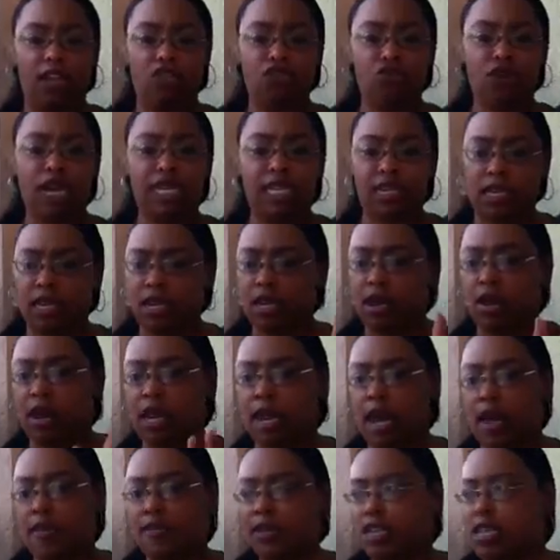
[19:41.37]
get dressed and all
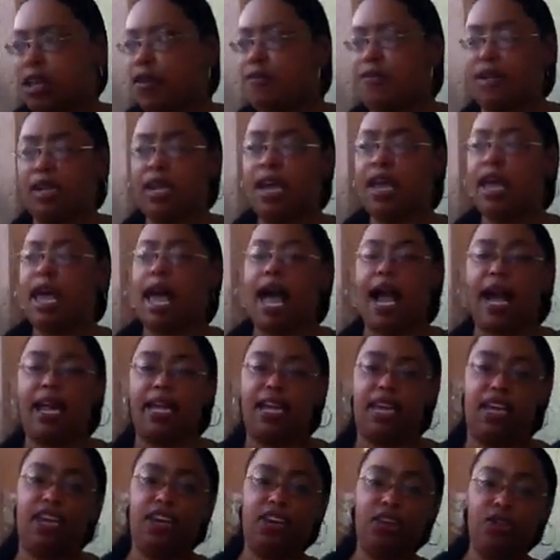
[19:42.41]
the other stuff, and I gotta
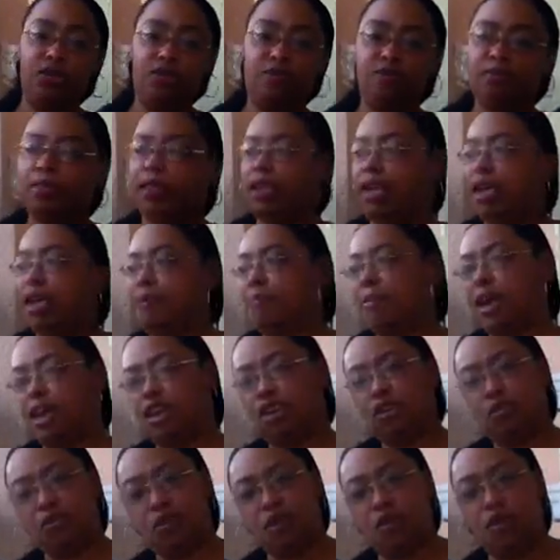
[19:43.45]
get cute, get my
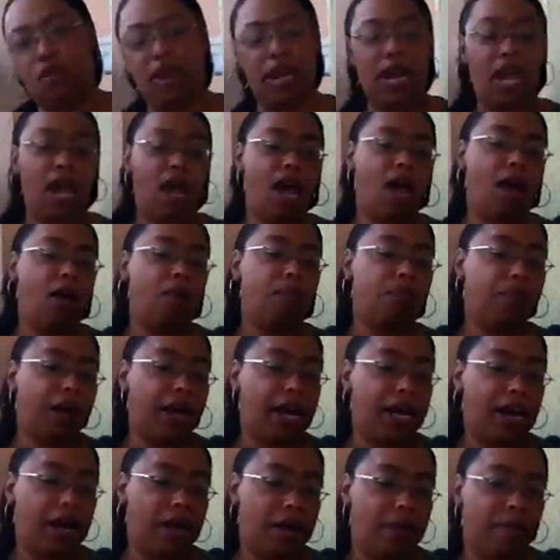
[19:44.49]
cute on.
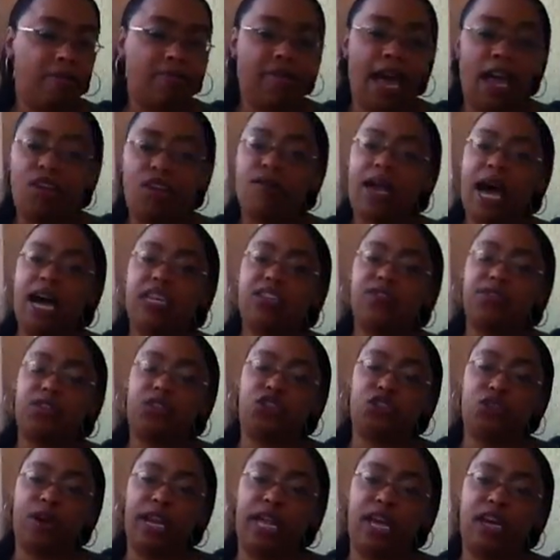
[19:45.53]
But thank you guys for
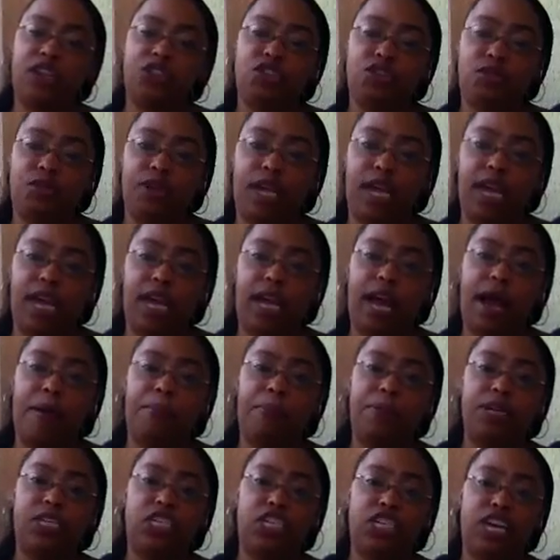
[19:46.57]
joining and tuning in. I
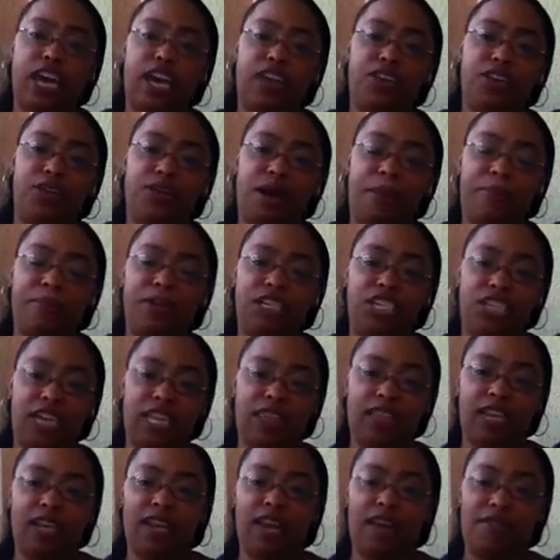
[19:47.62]
appreciate you. I
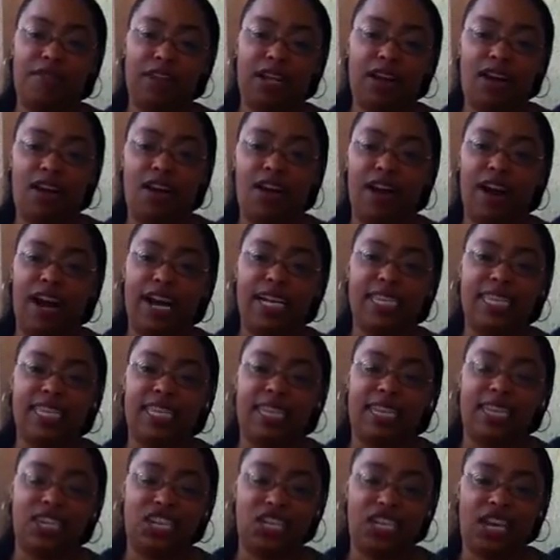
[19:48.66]
appreciate the love and the hearts
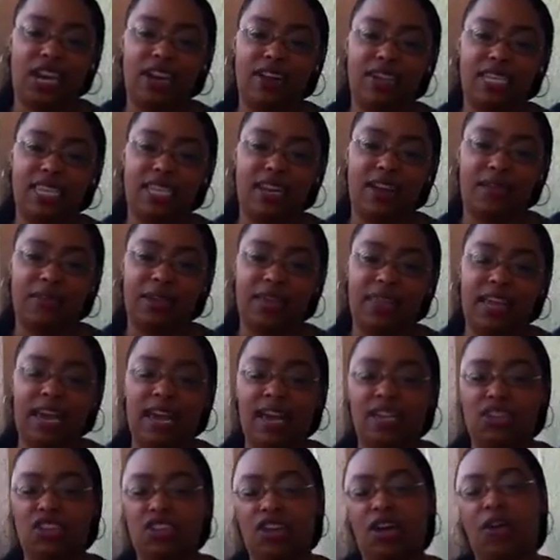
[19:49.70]
and the shares and
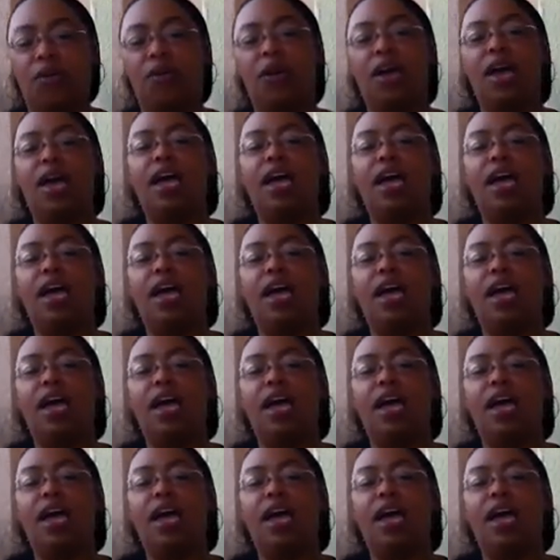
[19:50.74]
everything. So